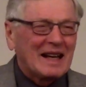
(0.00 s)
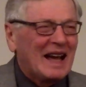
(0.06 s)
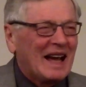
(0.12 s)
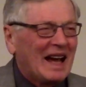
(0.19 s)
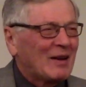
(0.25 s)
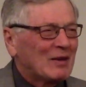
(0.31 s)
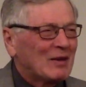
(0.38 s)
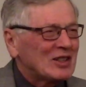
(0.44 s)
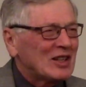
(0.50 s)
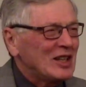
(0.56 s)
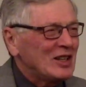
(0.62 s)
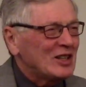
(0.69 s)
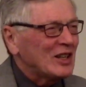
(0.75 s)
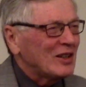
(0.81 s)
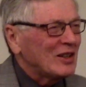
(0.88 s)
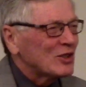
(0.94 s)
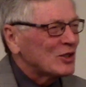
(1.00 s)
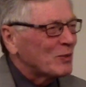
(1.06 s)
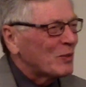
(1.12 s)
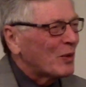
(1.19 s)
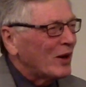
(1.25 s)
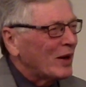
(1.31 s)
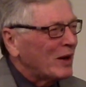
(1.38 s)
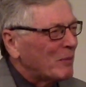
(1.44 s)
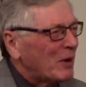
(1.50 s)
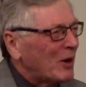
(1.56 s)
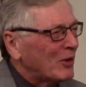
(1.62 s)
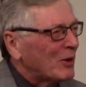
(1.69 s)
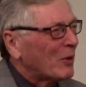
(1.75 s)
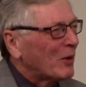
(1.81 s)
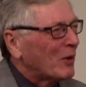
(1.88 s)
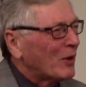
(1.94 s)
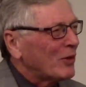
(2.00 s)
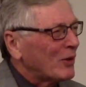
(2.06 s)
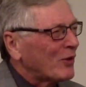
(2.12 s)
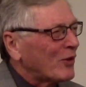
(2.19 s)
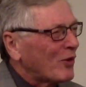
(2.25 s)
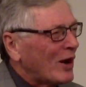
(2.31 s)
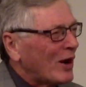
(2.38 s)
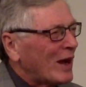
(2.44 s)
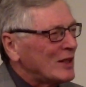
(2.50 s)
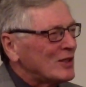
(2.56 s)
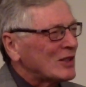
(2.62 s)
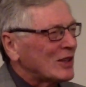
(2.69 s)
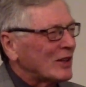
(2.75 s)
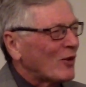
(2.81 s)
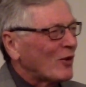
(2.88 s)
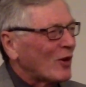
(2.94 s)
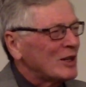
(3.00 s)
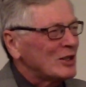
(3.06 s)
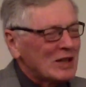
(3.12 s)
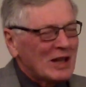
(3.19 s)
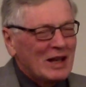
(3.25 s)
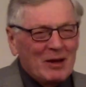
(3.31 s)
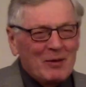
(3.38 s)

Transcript: I was teaching this morning about the birth of Christ and Christ